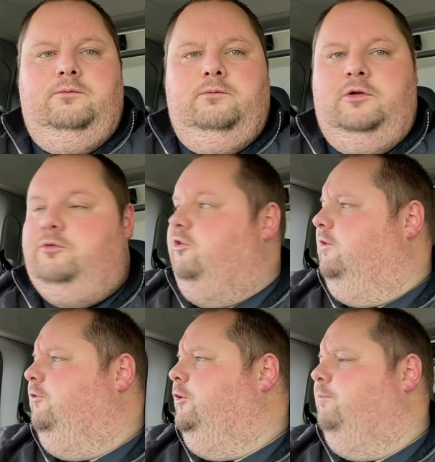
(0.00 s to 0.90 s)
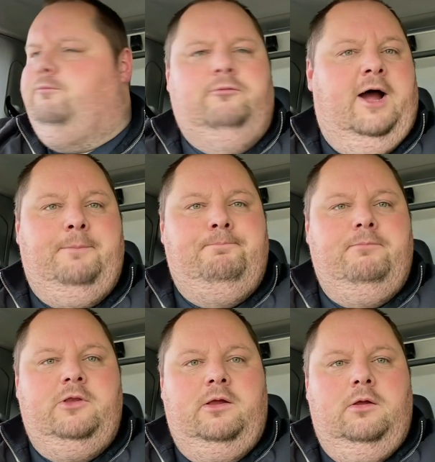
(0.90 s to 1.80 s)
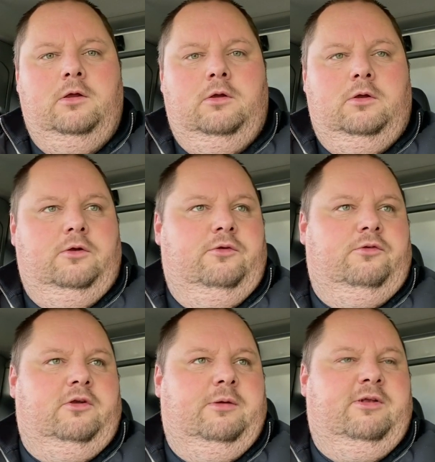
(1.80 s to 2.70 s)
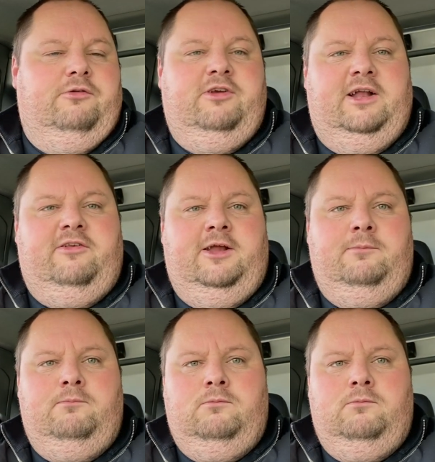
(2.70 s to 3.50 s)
that's my trail of thought. Right, so I get myself checked in.